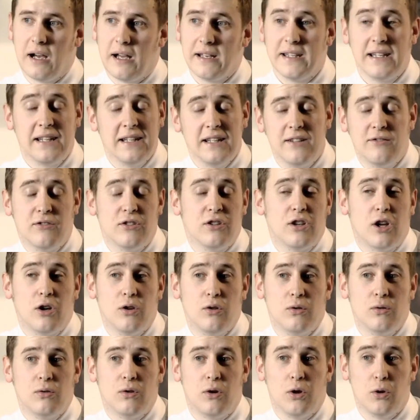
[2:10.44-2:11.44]
I didn't even
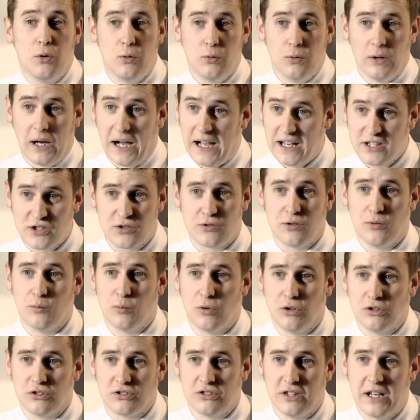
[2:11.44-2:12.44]
know who Astrium
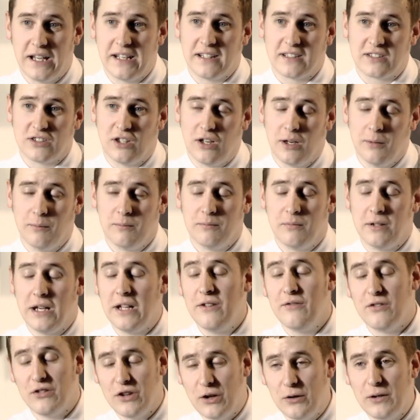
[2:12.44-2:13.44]
was at the time,
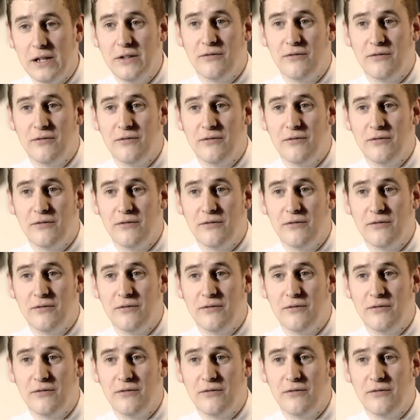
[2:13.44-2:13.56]
even though